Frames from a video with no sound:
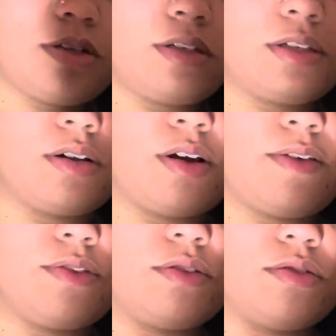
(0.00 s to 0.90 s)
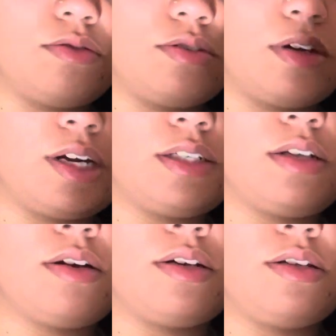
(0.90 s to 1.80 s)
So I have the little jar. I
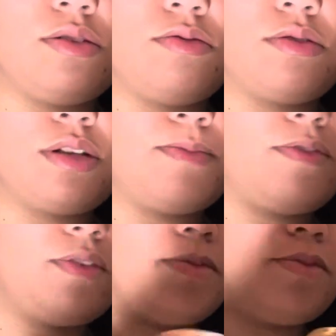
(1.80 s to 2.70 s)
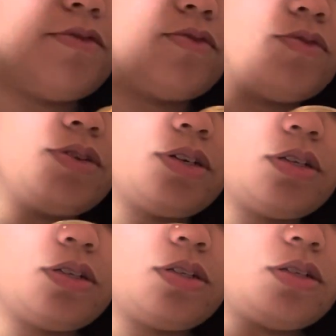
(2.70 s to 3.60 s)
actually already used some of it
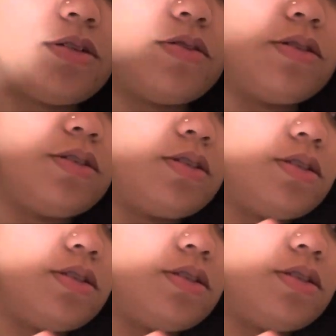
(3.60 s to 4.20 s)
before. So this is